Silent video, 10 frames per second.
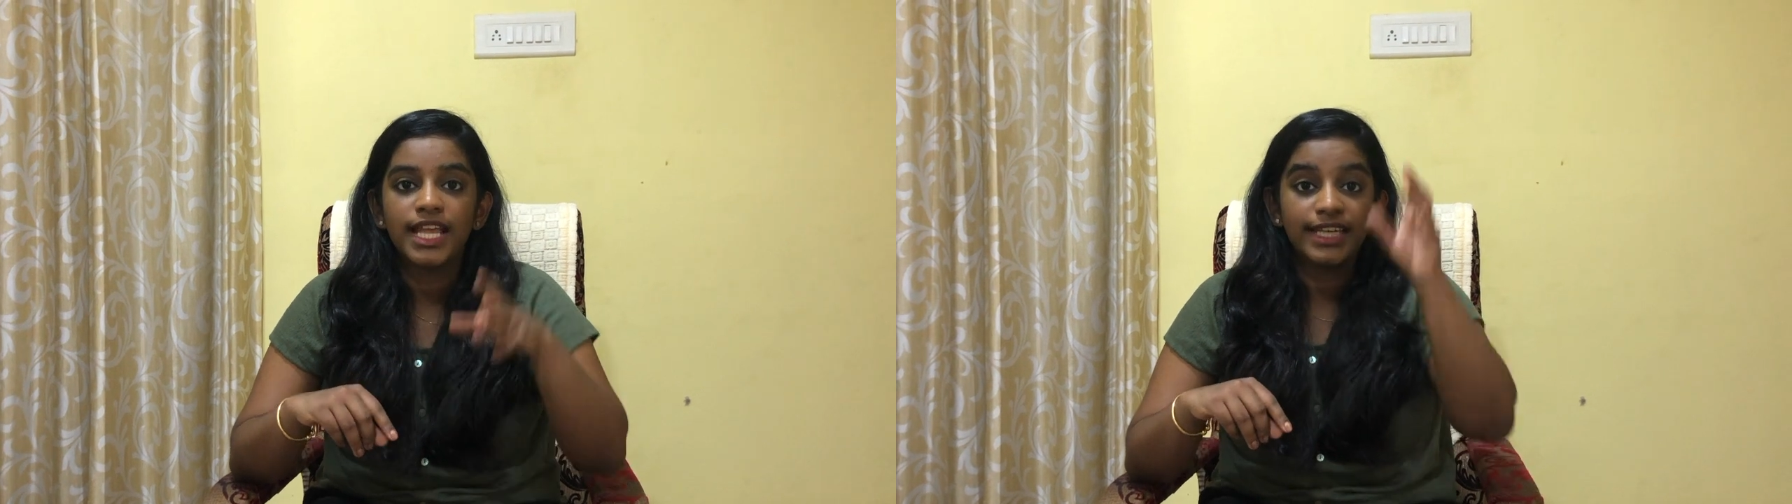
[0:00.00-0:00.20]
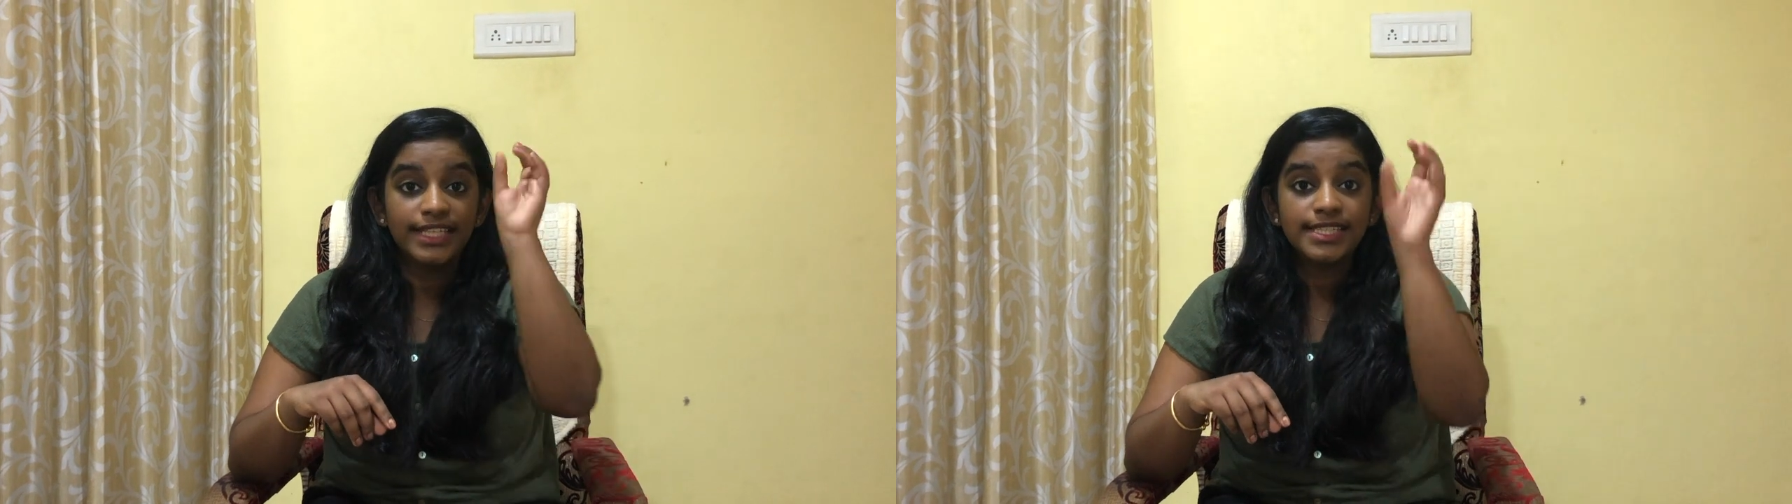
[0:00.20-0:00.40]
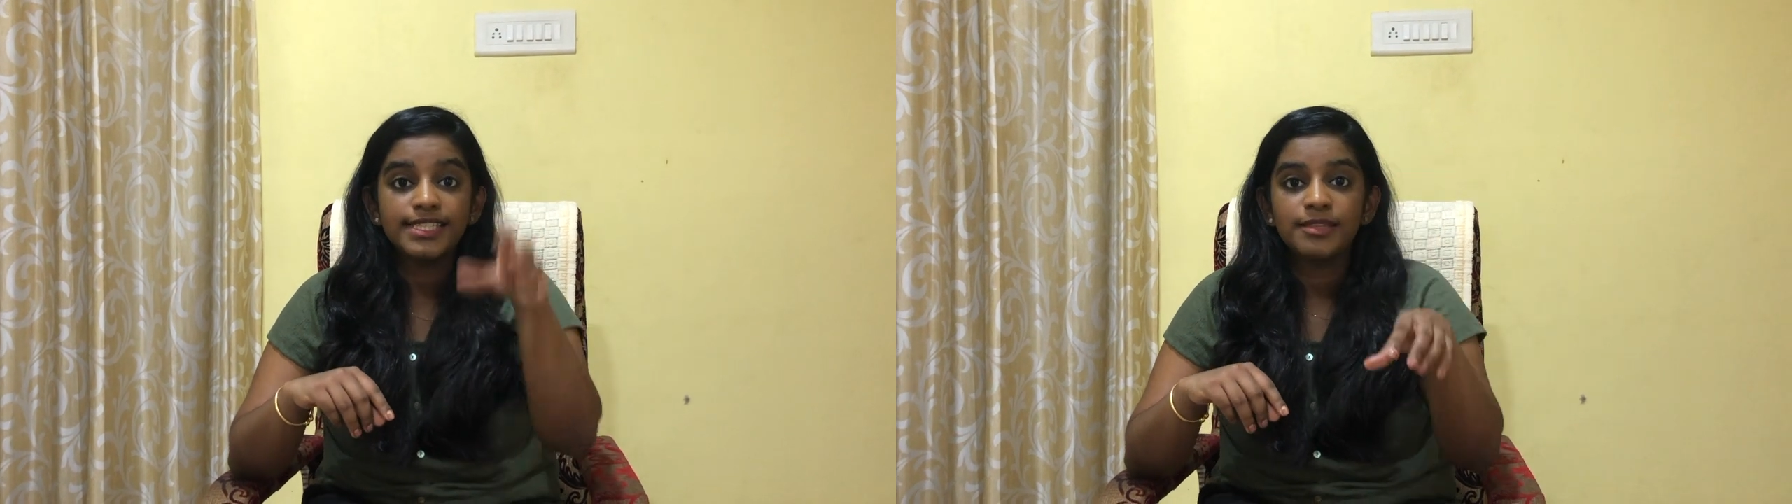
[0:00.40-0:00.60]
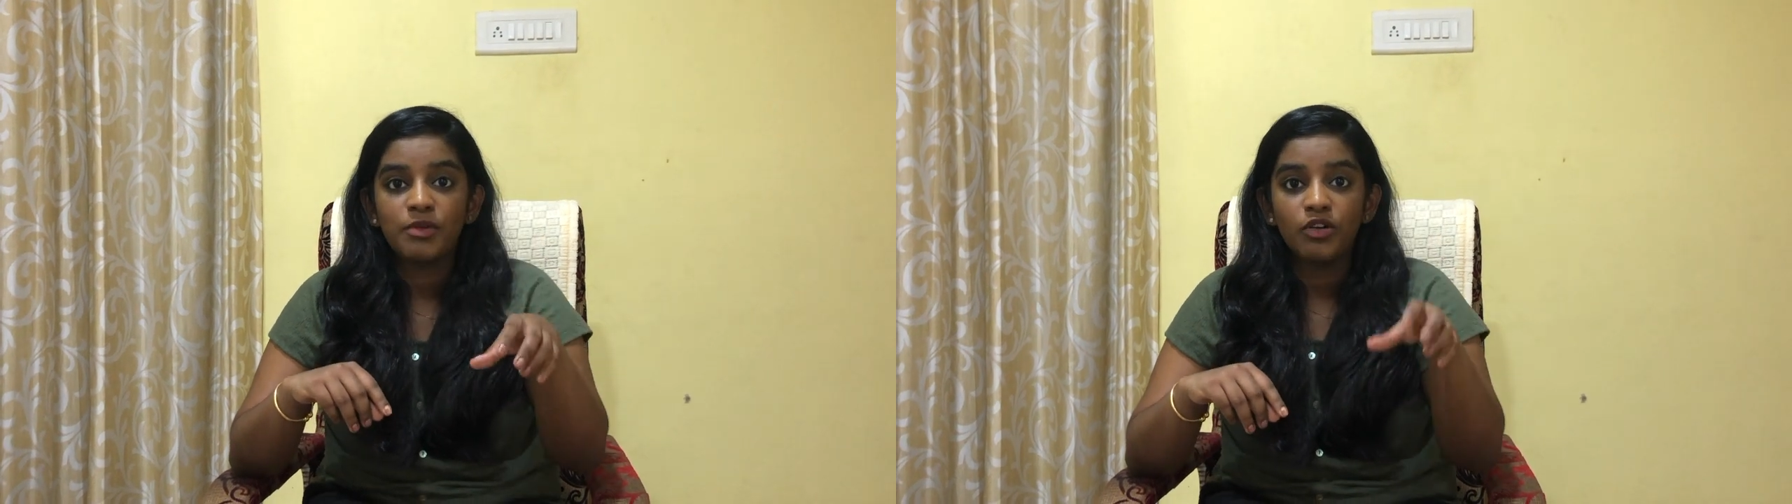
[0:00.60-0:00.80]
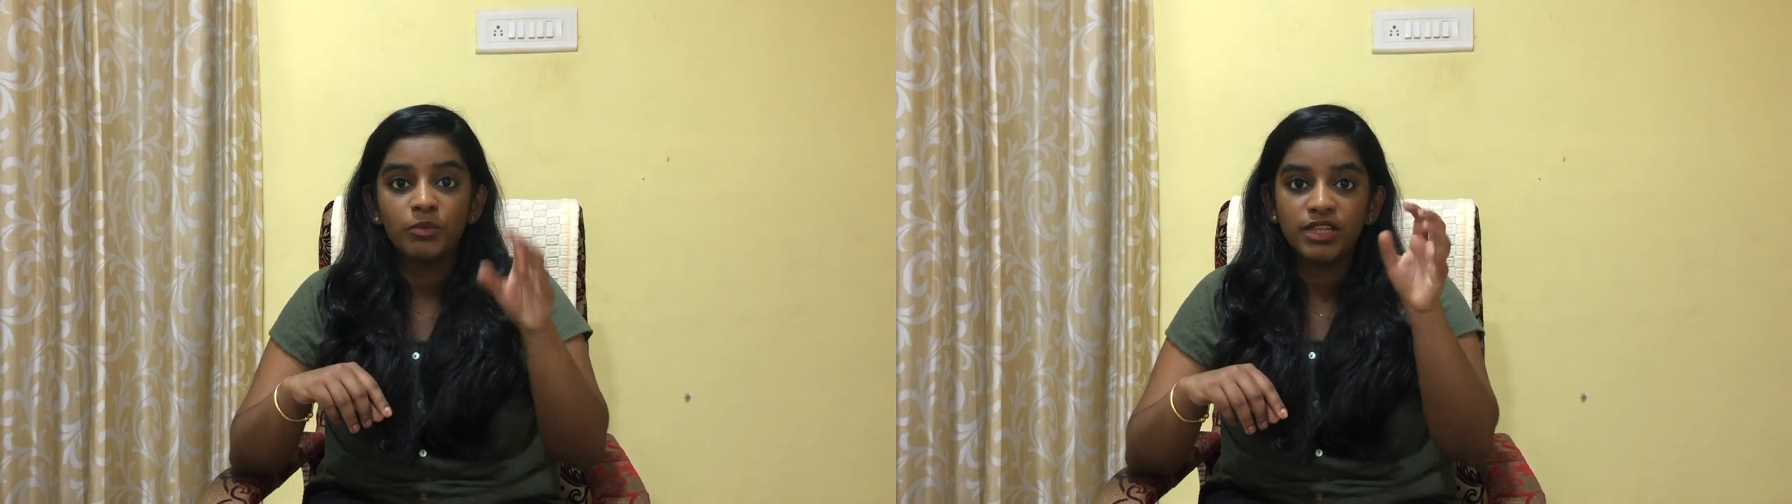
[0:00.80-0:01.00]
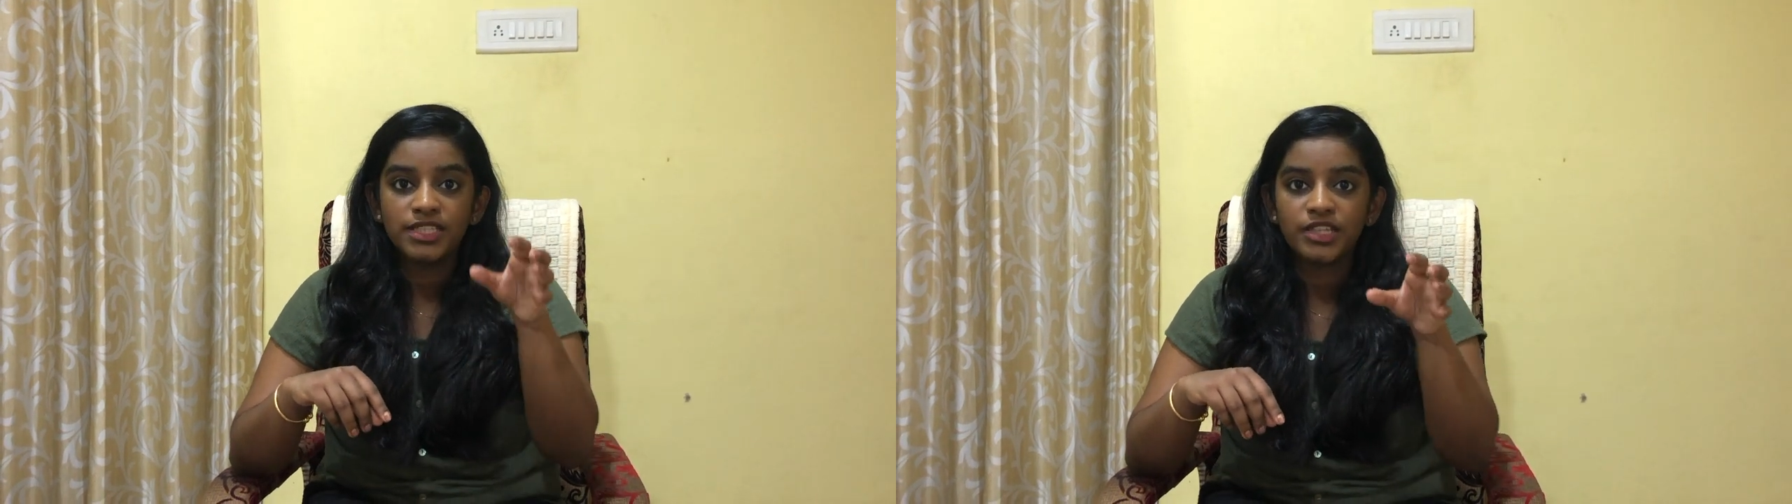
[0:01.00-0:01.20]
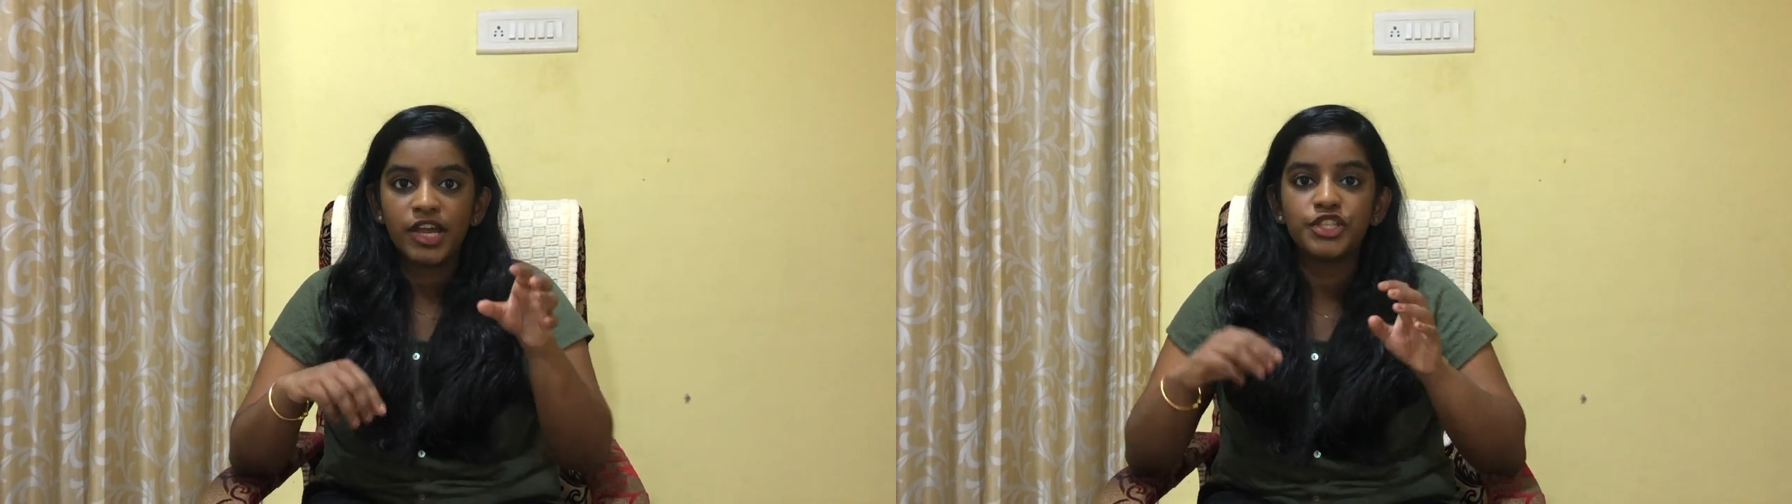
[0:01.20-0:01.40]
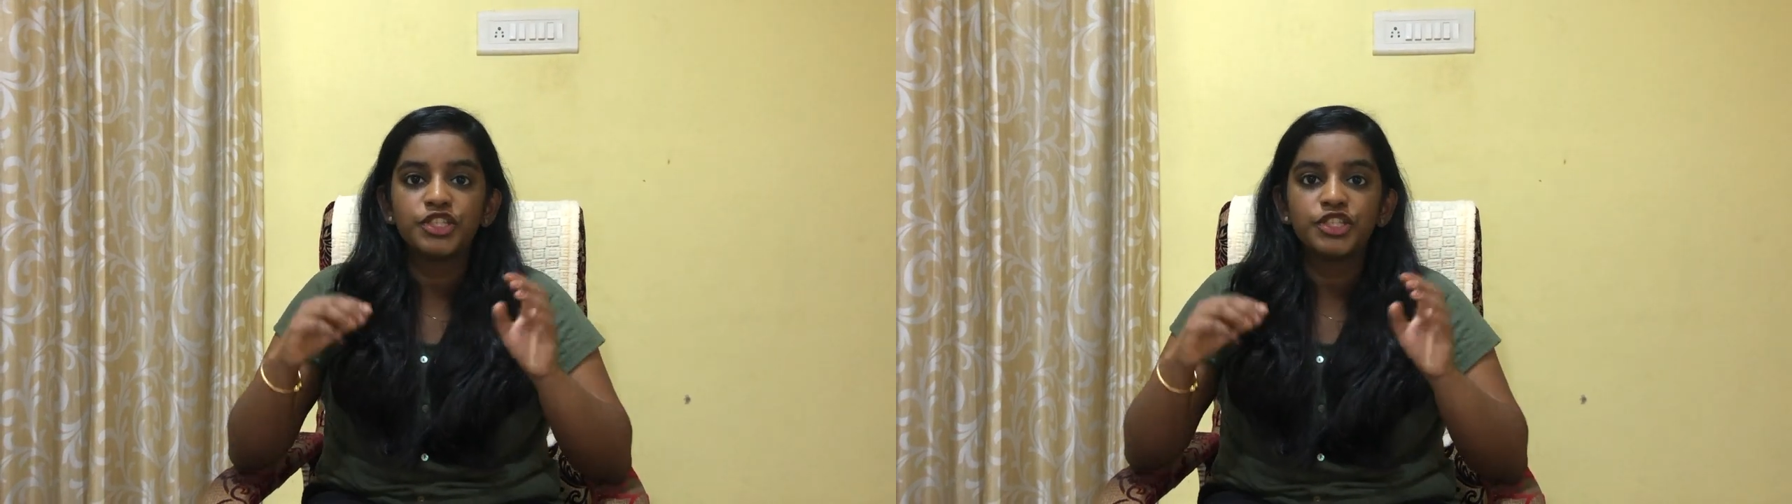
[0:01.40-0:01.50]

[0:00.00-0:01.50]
I listed them on one side.